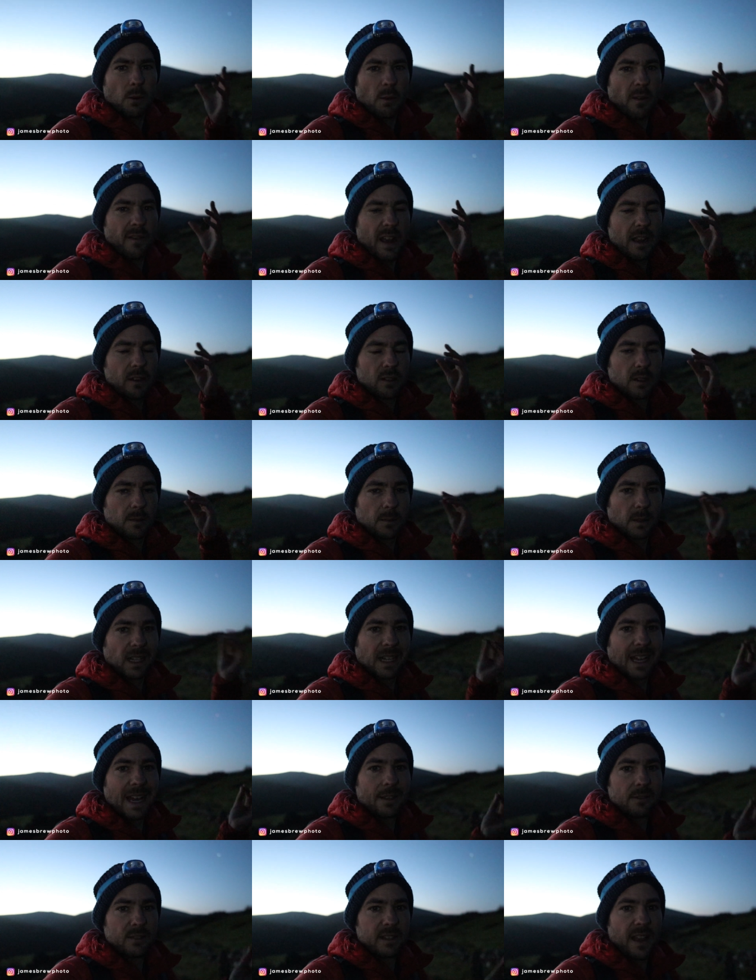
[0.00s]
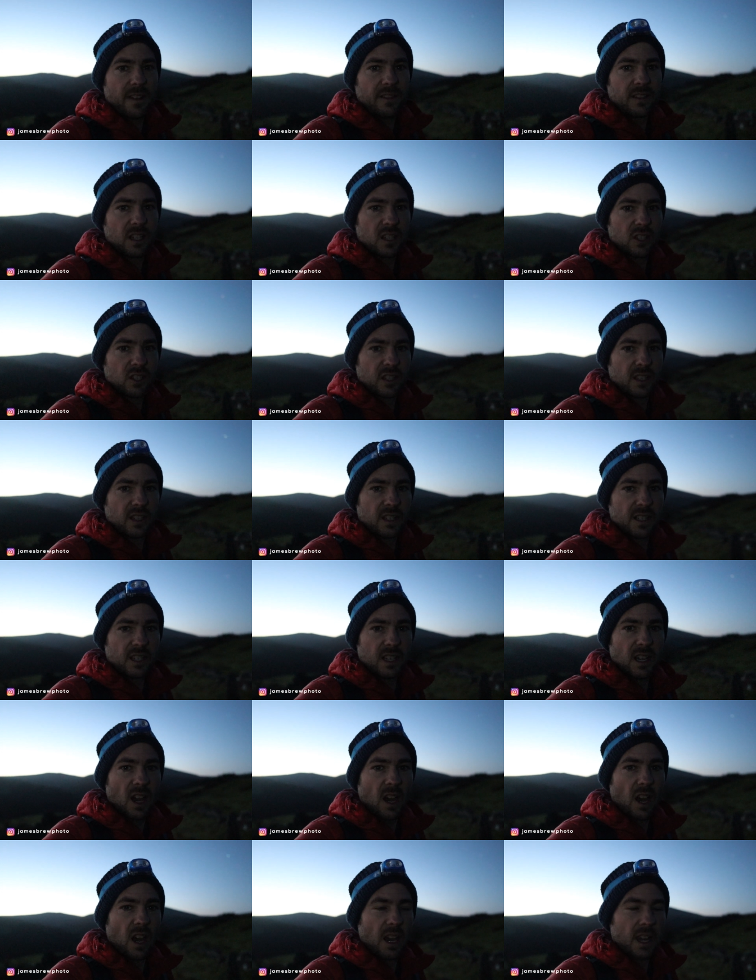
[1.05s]
without some cloud definition in the
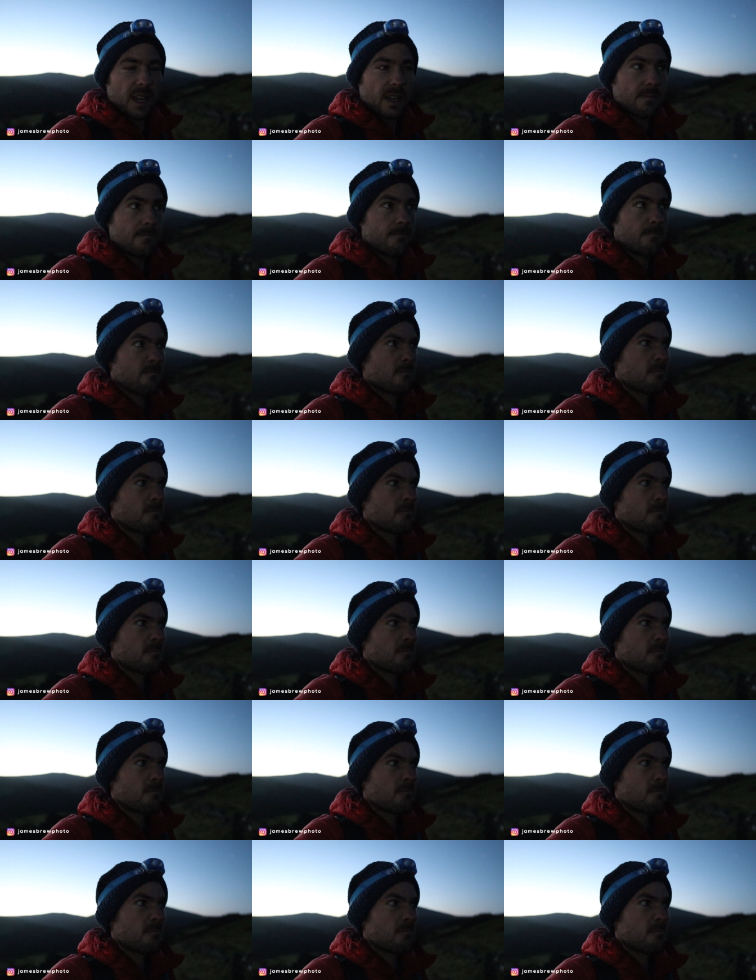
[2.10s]
sky,